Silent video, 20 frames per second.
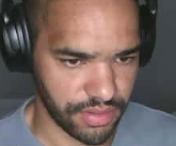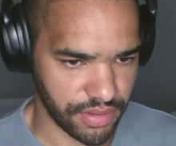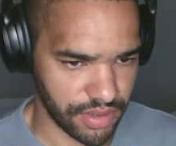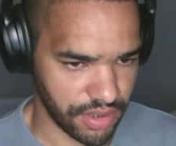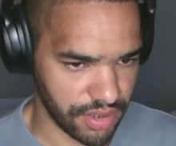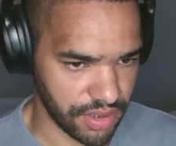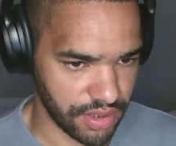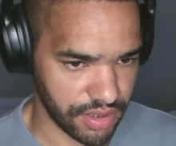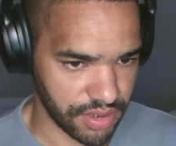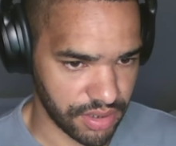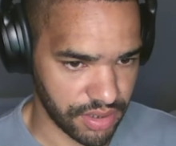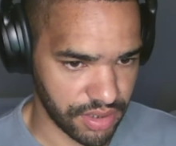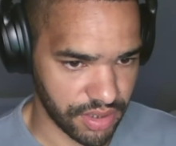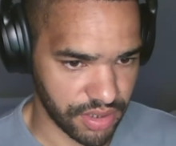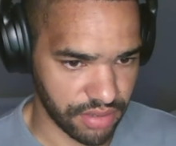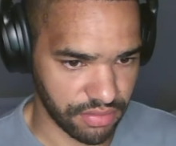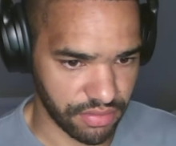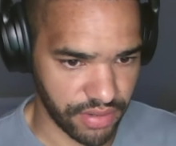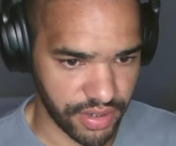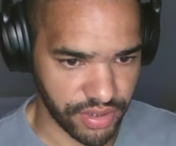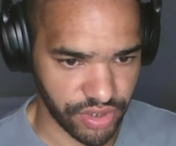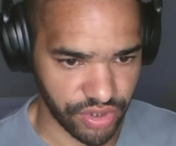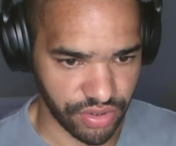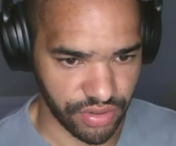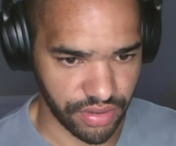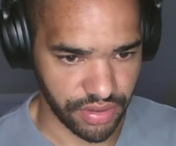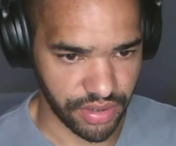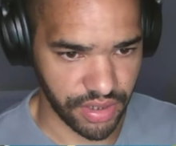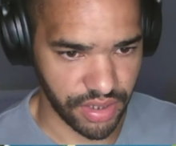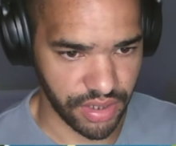Okay, let's stick a
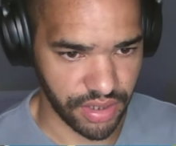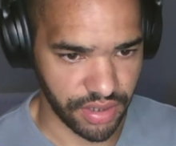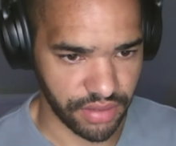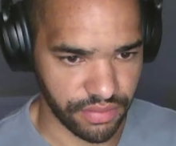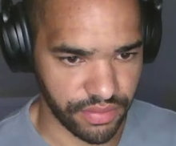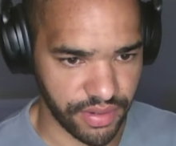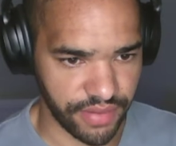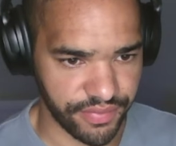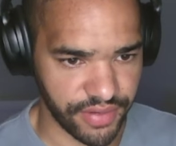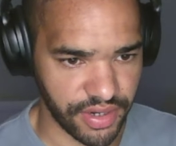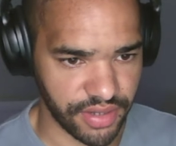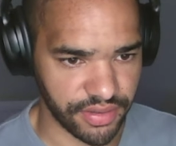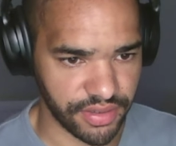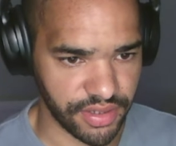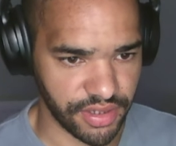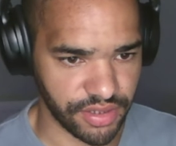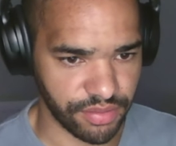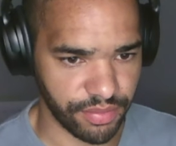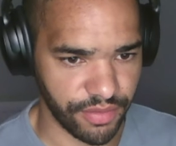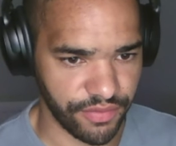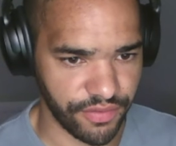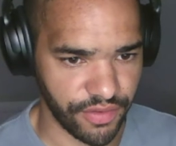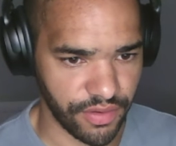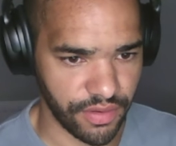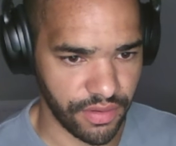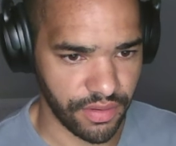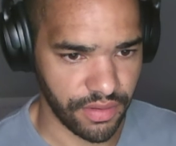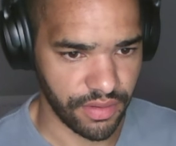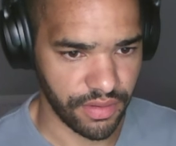restaurant here. We haven't had this before.